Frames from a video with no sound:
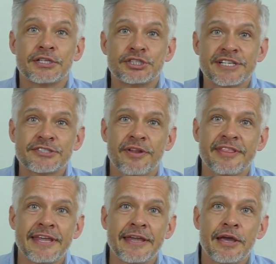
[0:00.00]
just on
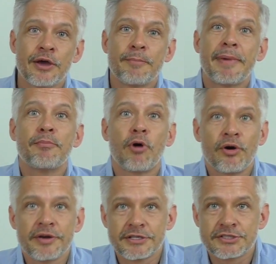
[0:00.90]
the
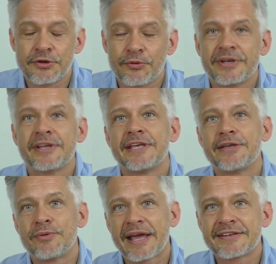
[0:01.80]
memorial stone
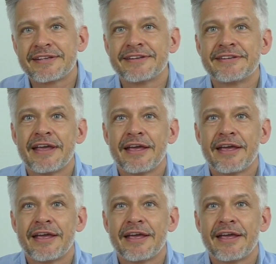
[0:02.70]
erected